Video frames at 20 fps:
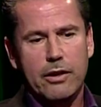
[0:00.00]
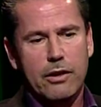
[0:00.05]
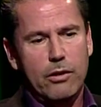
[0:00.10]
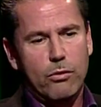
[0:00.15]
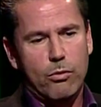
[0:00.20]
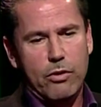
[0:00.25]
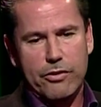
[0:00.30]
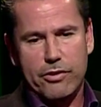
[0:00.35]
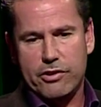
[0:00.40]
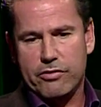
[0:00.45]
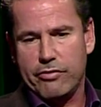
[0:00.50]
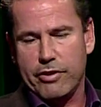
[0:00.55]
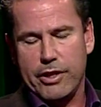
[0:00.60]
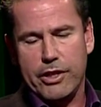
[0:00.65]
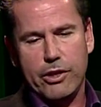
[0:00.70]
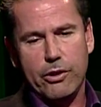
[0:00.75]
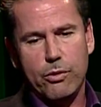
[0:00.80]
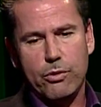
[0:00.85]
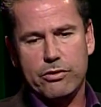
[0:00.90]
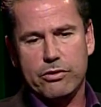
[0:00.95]
where there's
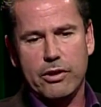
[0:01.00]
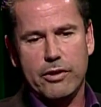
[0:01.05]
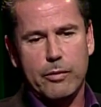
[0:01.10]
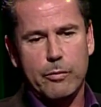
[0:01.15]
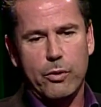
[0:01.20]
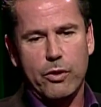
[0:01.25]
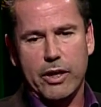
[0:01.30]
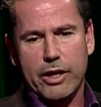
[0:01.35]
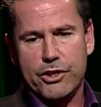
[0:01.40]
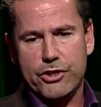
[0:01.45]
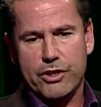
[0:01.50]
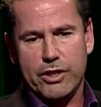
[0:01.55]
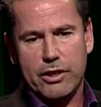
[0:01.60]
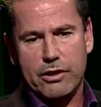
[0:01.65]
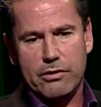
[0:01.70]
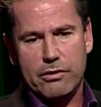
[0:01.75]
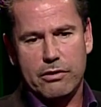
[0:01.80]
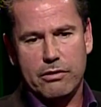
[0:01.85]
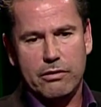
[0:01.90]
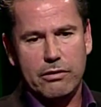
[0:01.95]
videos on the
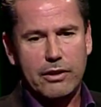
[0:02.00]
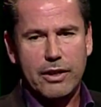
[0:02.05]
project and